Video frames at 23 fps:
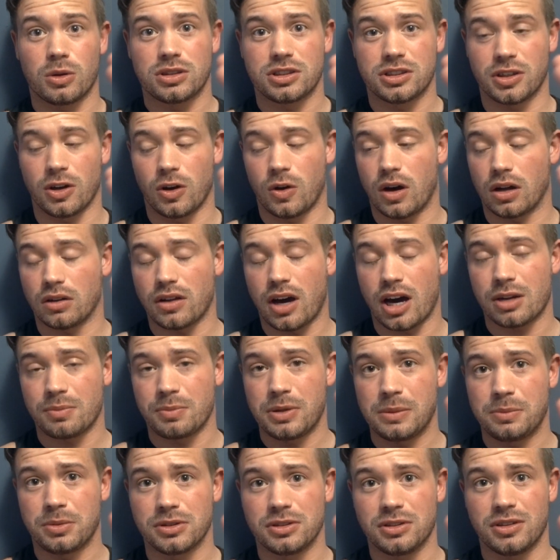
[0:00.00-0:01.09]
So a lot of
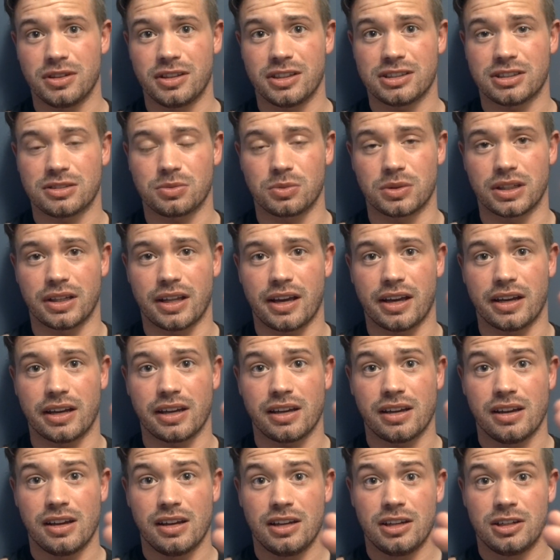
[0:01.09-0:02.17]
people do this when
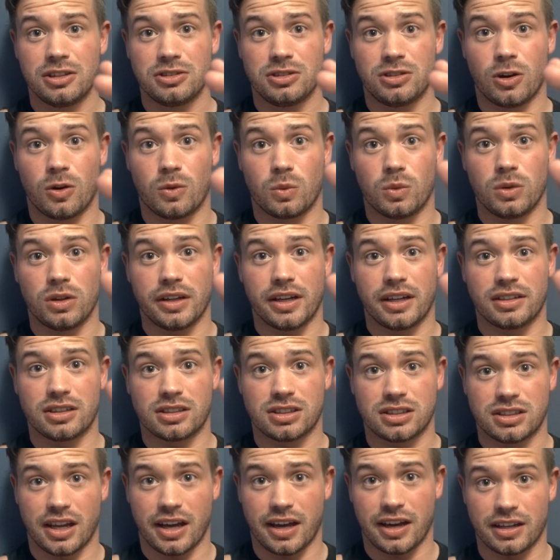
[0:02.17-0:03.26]
they don't really
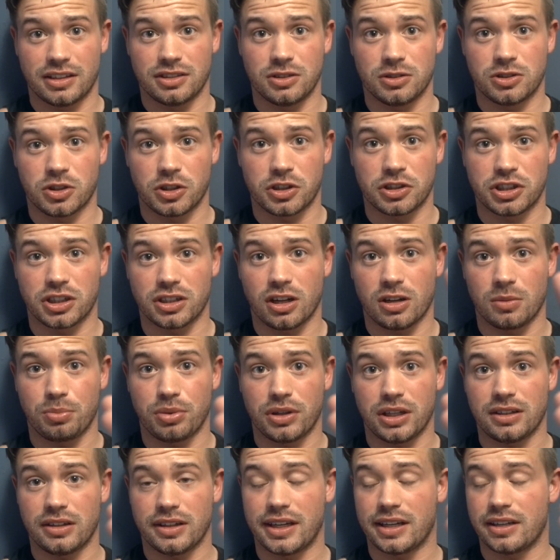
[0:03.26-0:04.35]
understand nutrition
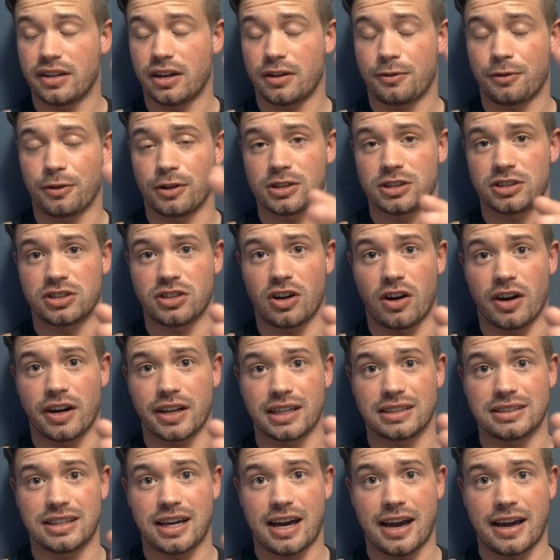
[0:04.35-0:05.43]
completely and they're first starting
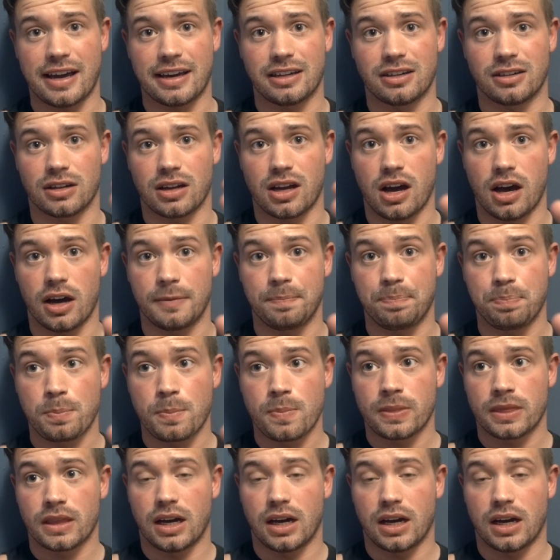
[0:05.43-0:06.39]
a diet or cut.